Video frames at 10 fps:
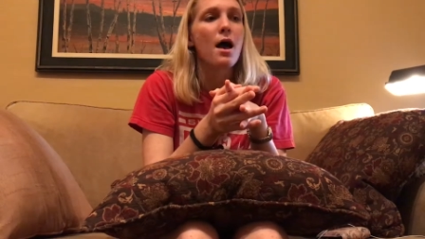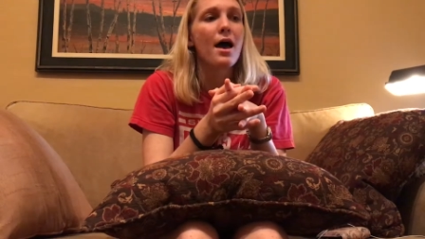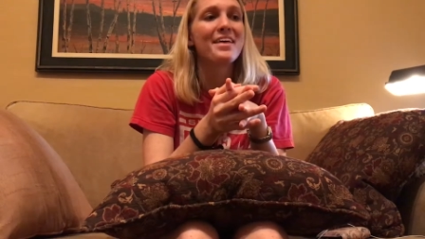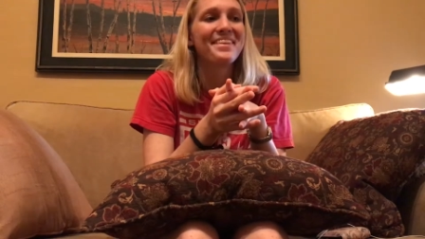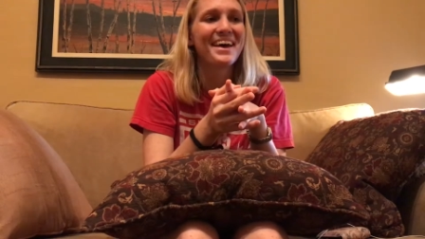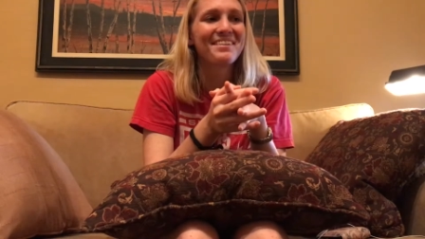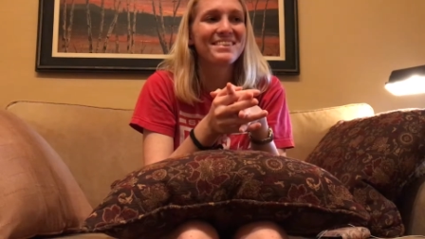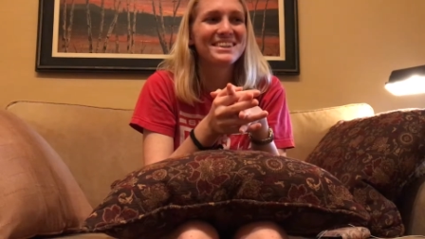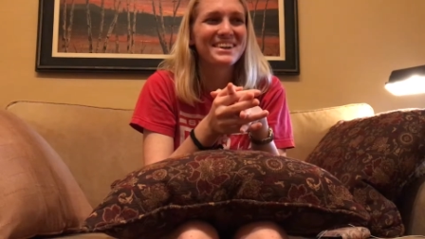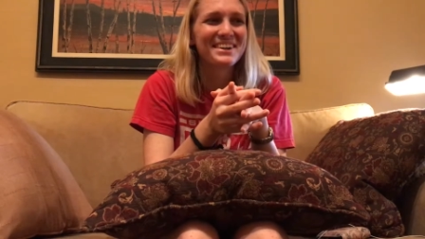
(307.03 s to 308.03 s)
And then
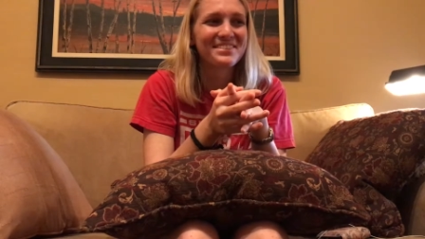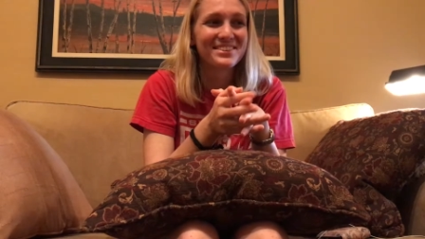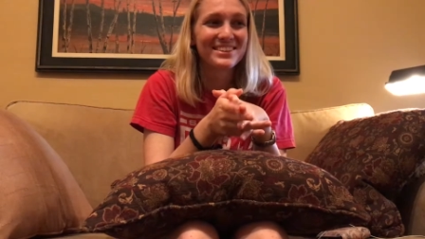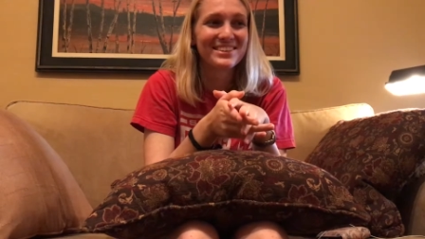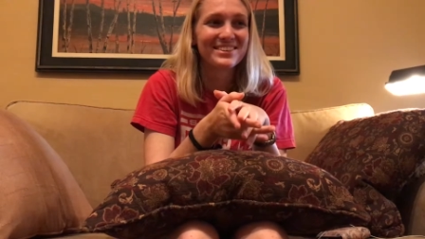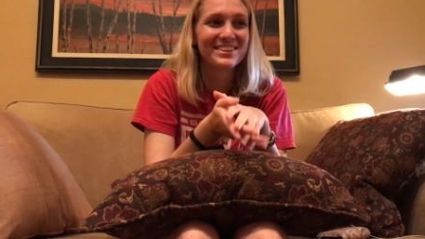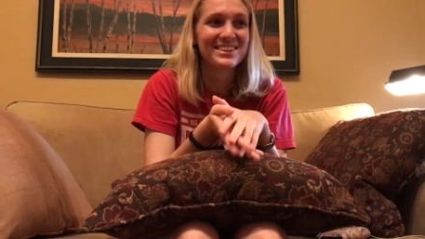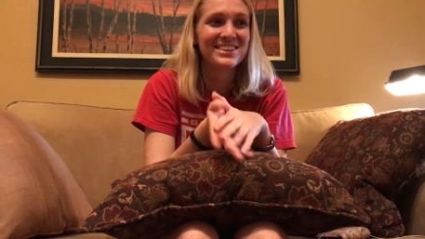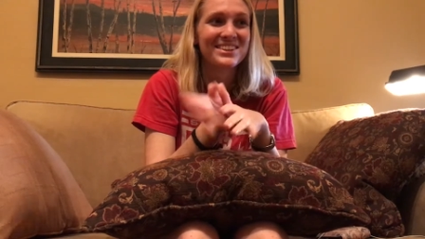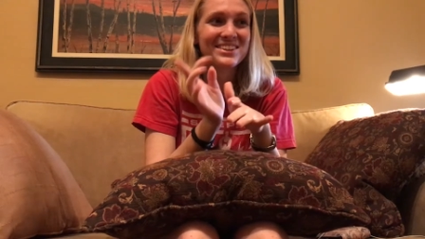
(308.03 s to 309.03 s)
we drove to
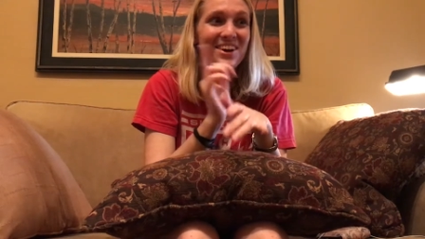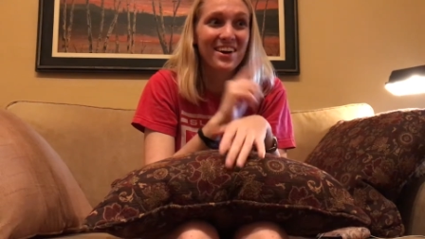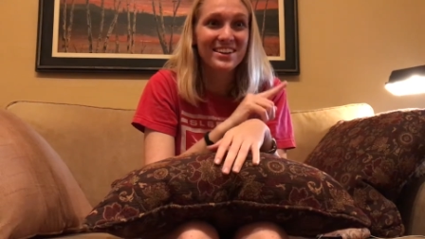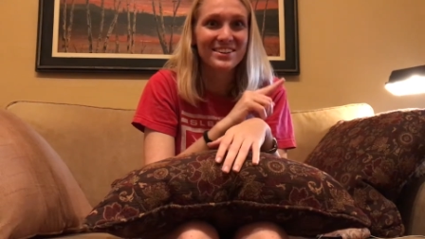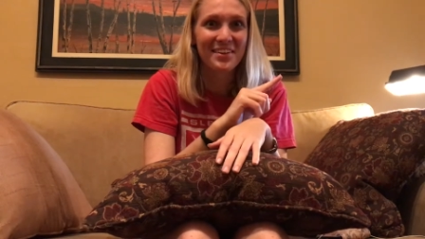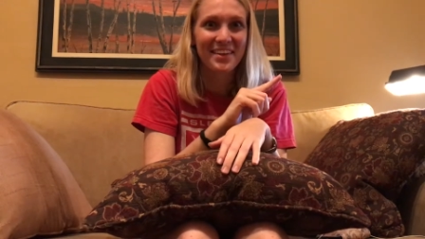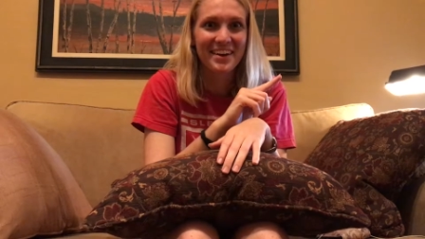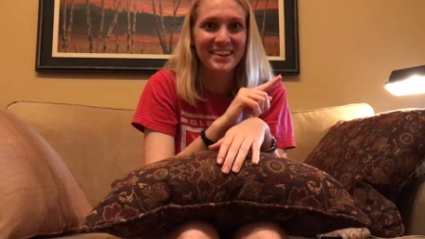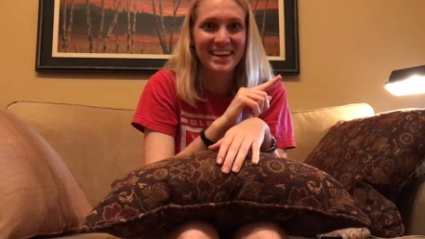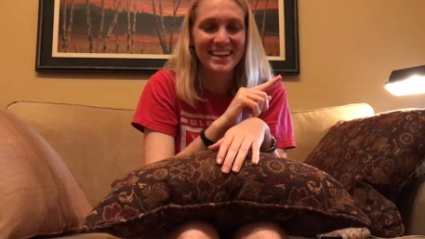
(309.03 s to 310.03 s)
Charlotte, North
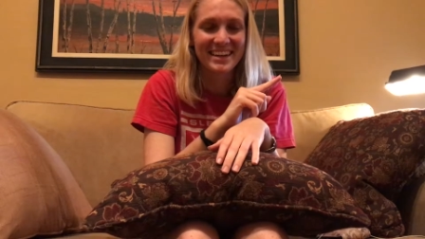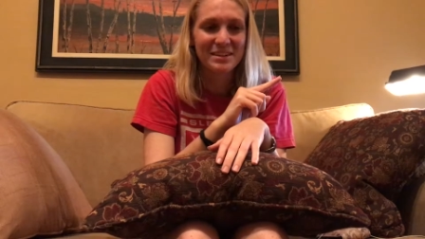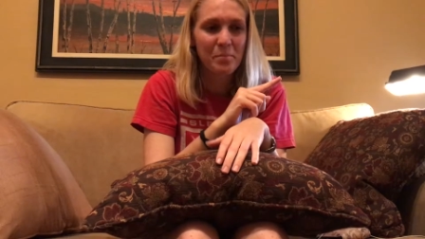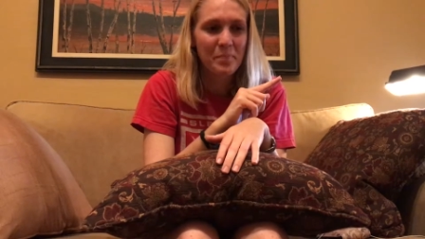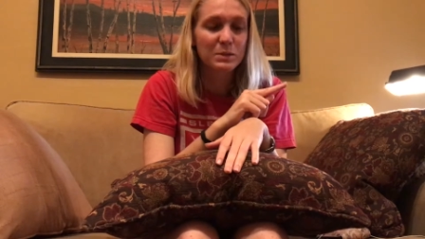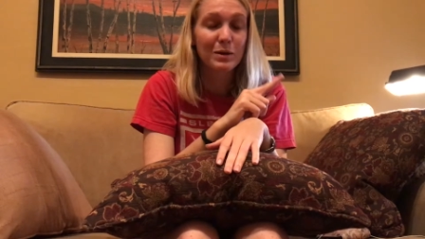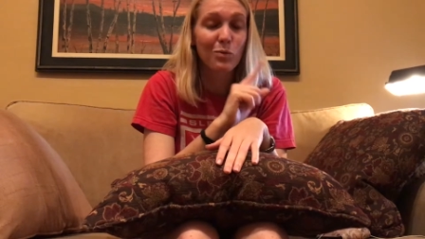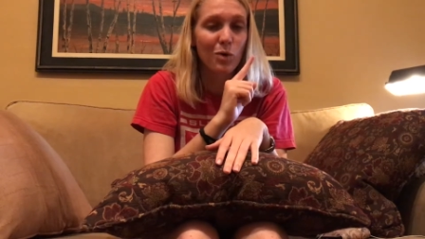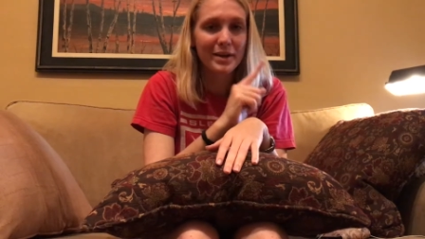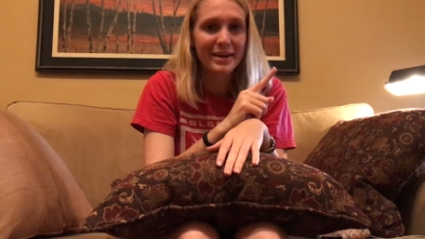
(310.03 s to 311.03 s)
Carolina, and
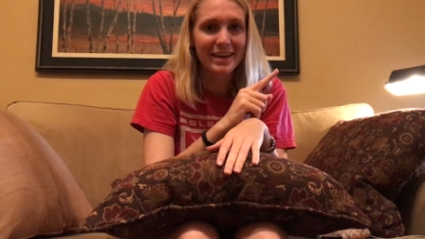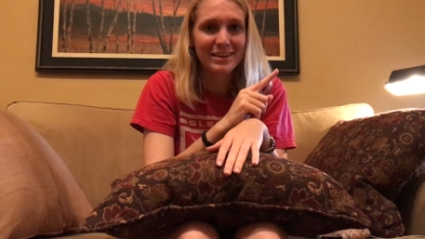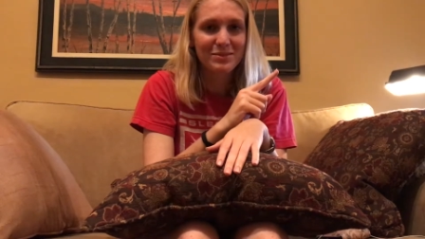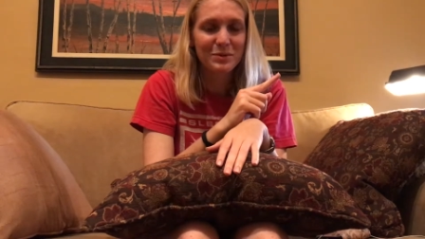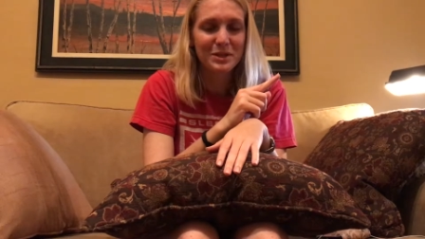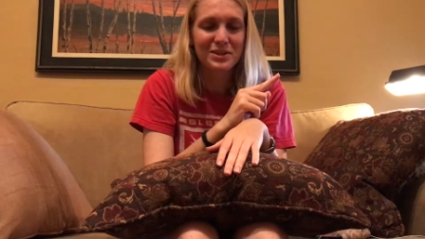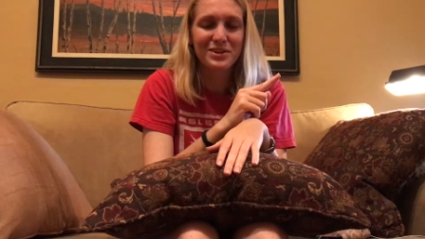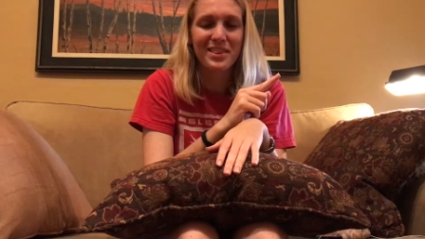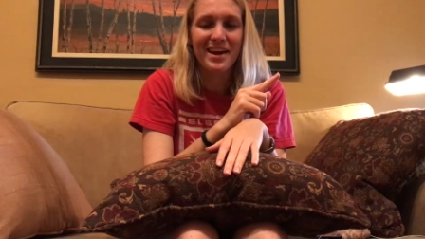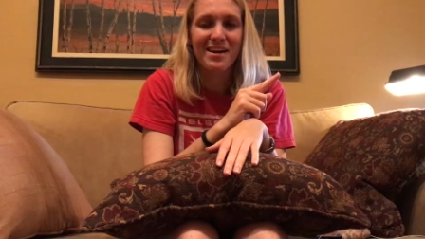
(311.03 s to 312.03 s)
spent 1 night with a
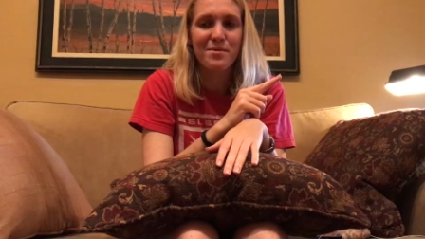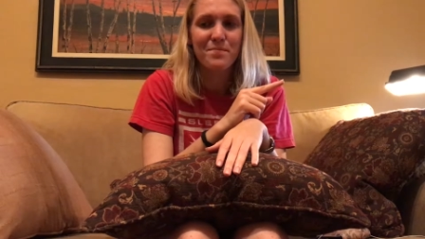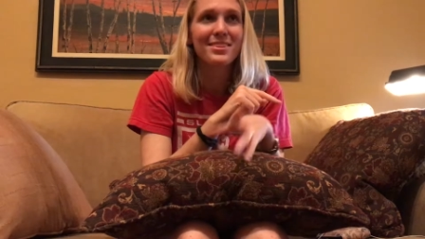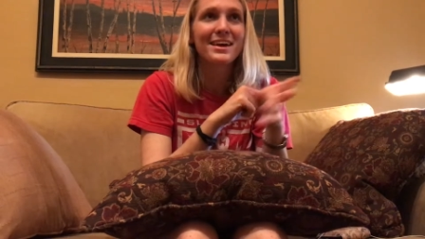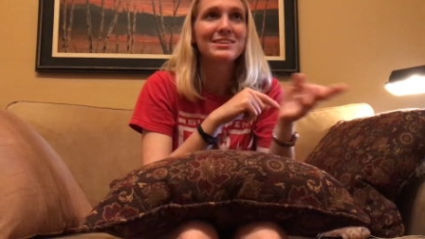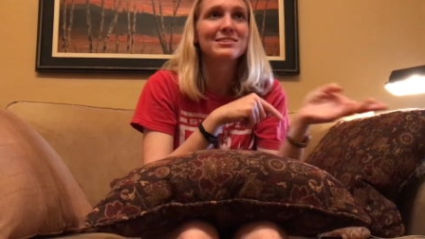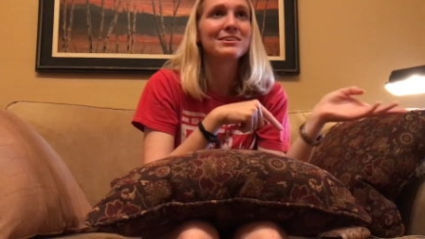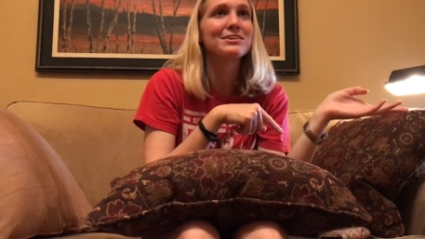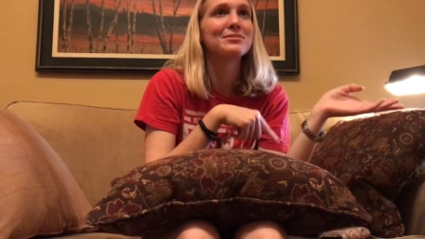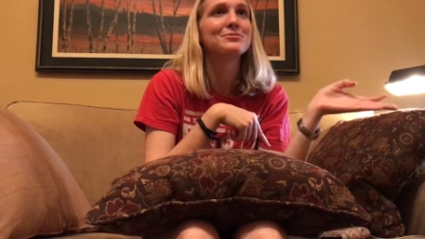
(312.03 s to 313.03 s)
girl there. And then
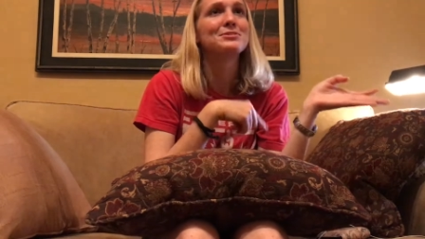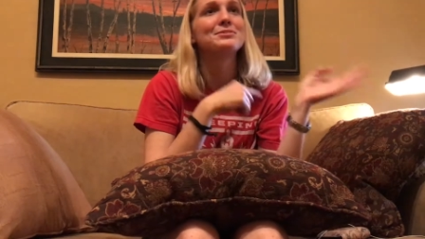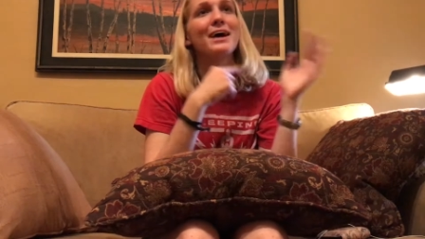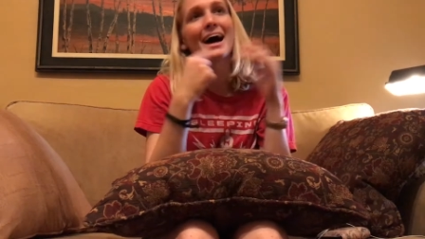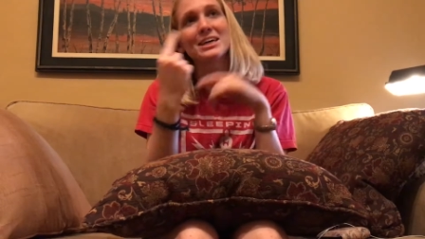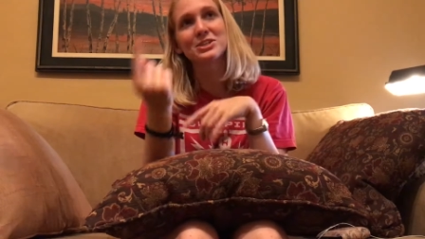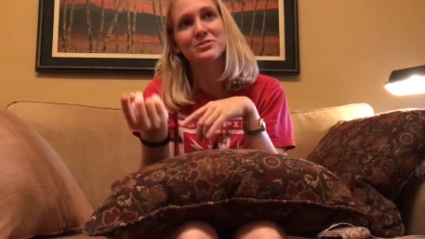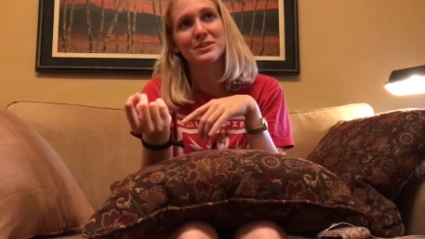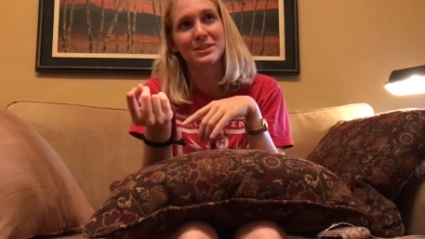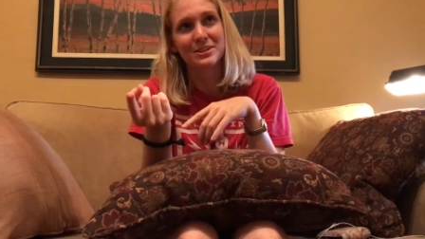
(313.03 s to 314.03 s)
drove to
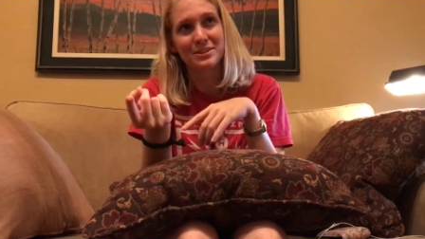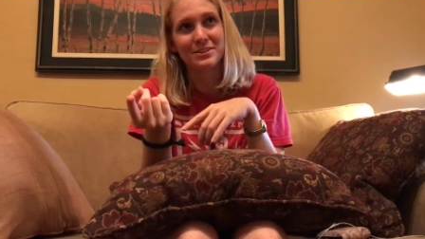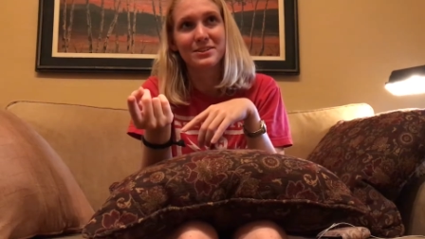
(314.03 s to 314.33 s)
Asheville,